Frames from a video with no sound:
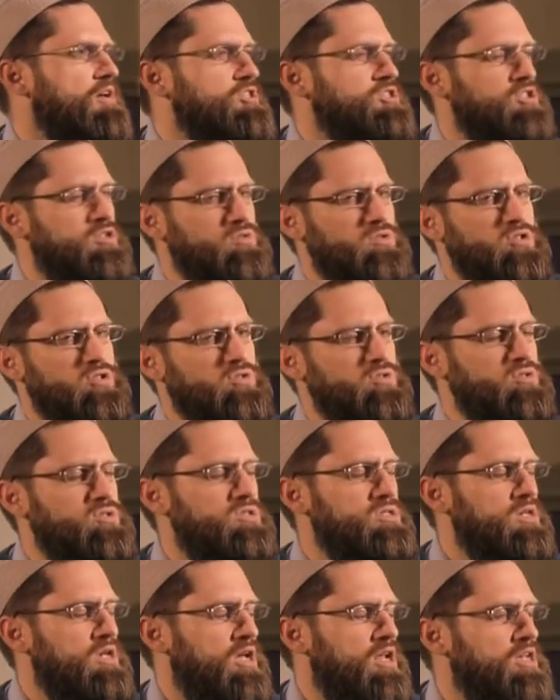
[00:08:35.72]
2
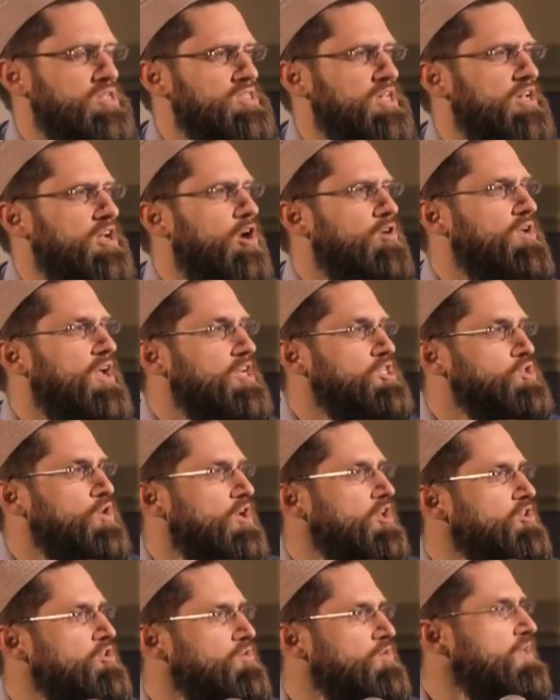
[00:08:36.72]
Juz. I say, okay,
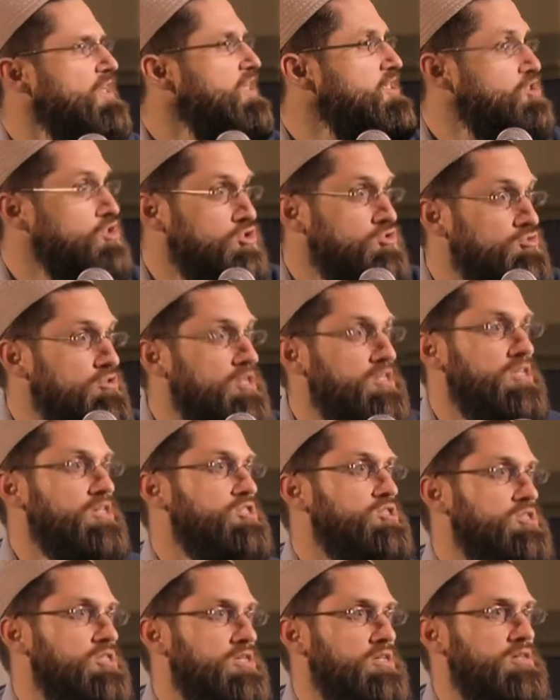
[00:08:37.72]
try to do at least 3
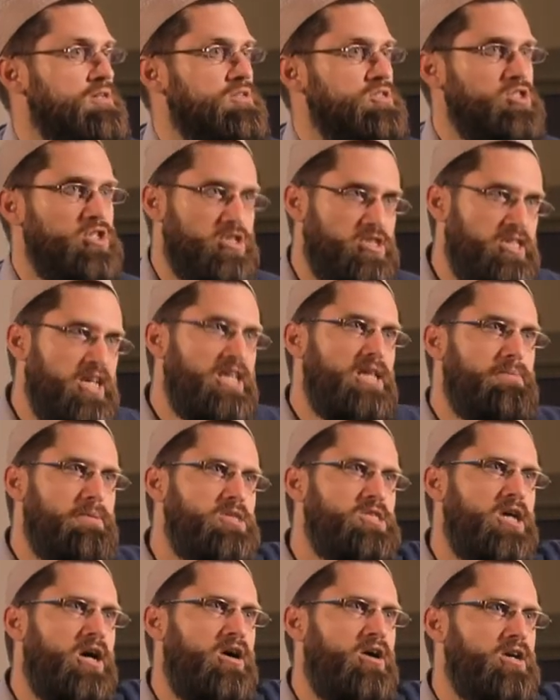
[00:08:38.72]
this year. So set them a
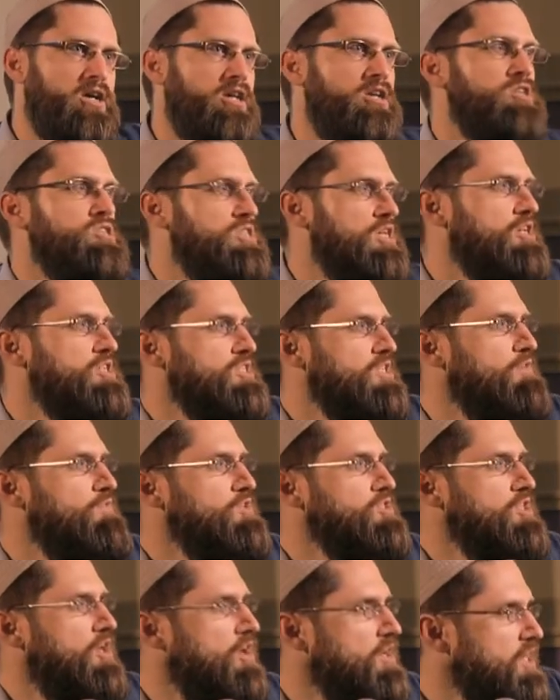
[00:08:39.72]
target. You set yourself a
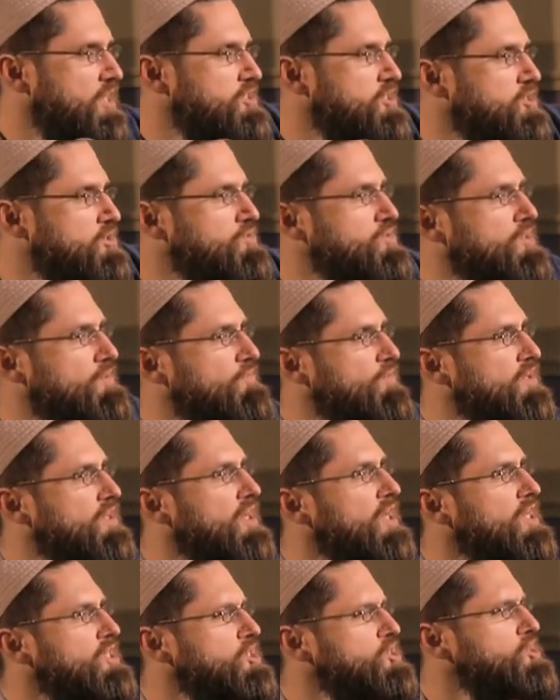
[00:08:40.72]
target to do something
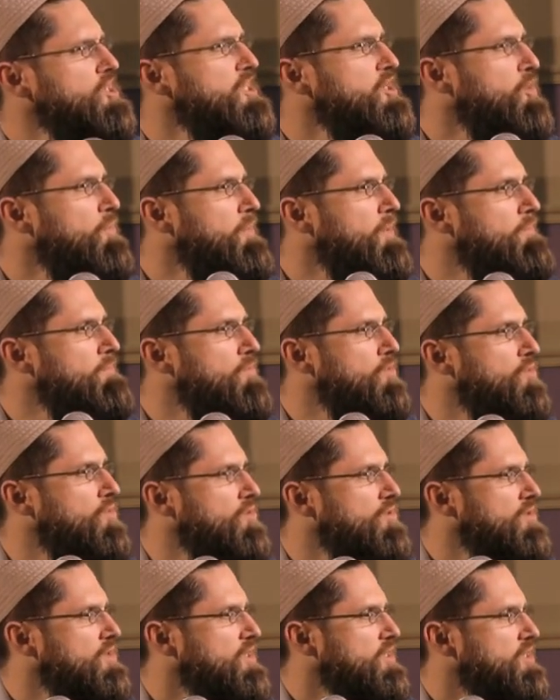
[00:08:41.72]
just a little bit
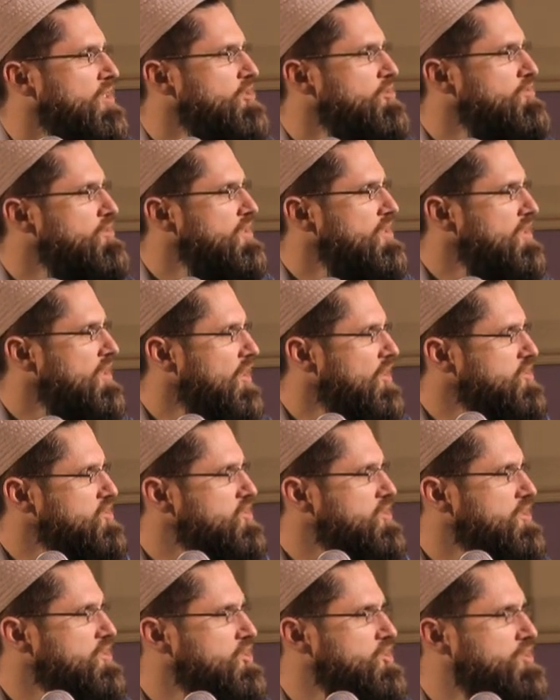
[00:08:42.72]
more than you did
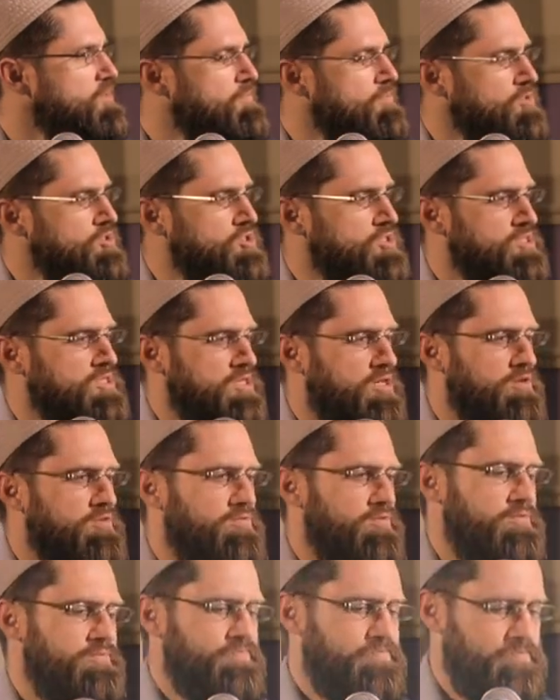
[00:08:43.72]
last year, just to push
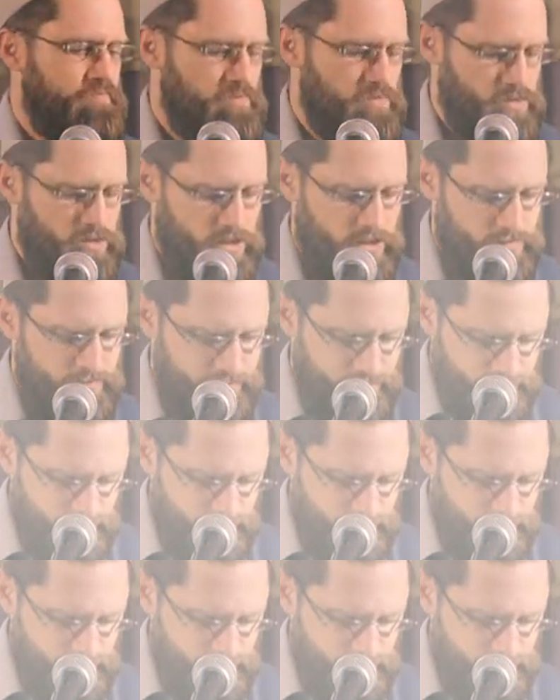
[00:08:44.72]
yourself. Okay.